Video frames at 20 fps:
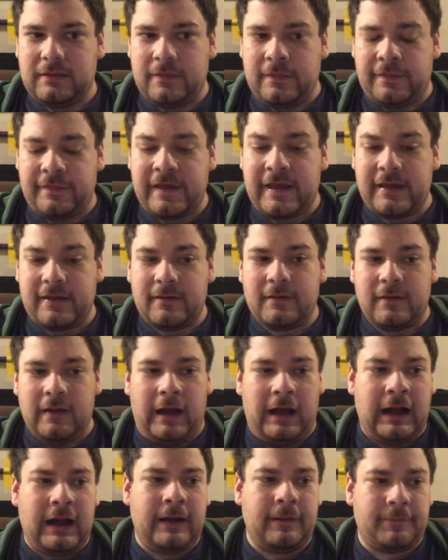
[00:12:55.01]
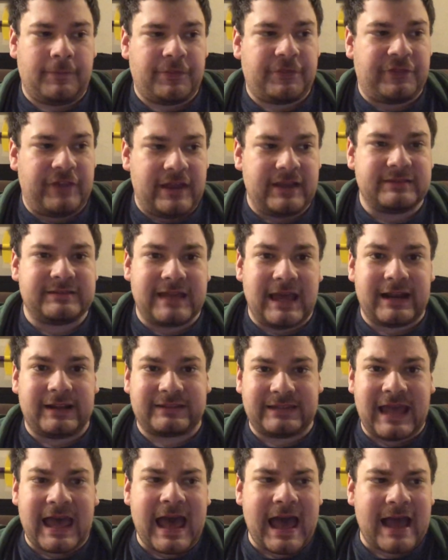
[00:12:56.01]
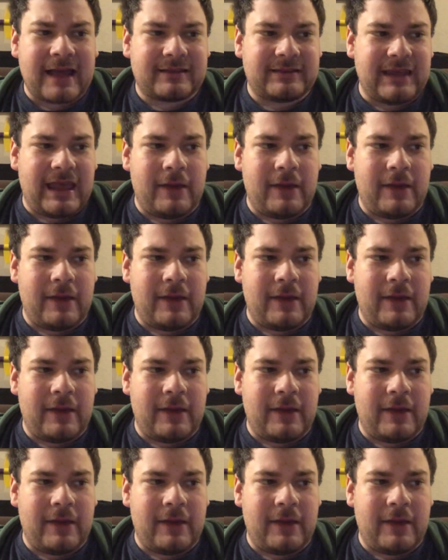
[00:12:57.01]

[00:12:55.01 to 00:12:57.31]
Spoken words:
things get attacked,